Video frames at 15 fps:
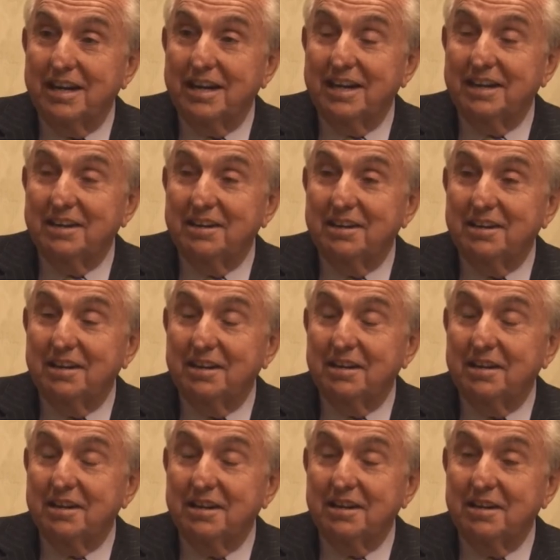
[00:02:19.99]
and
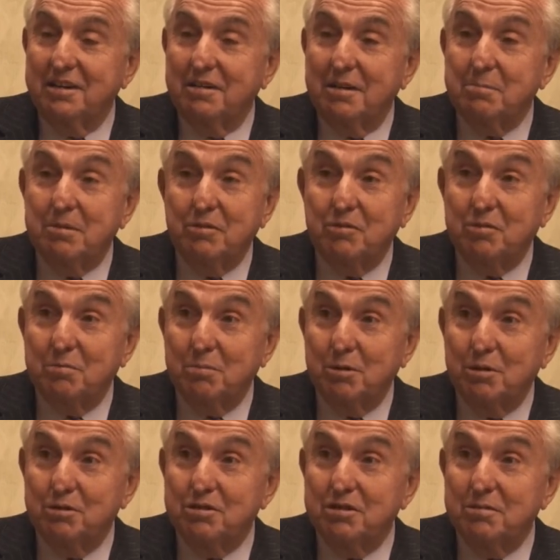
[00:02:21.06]
I've been
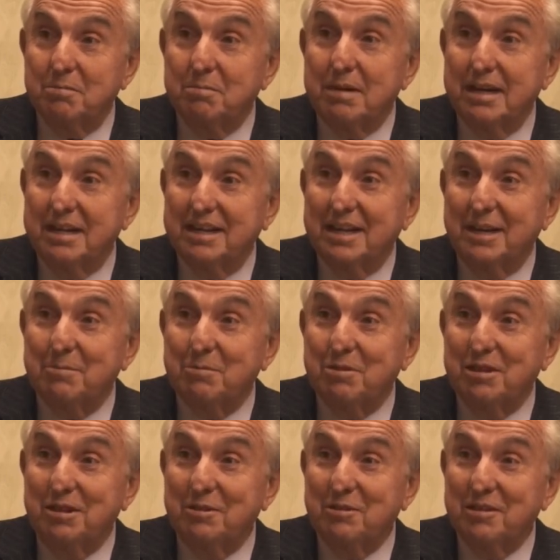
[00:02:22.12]
submerged many times
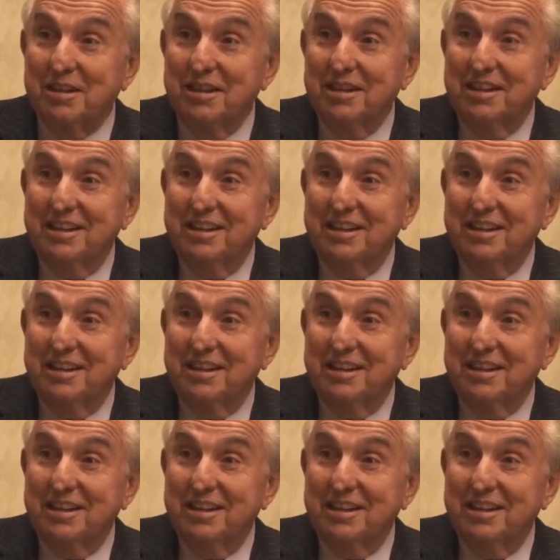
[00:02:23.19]
since.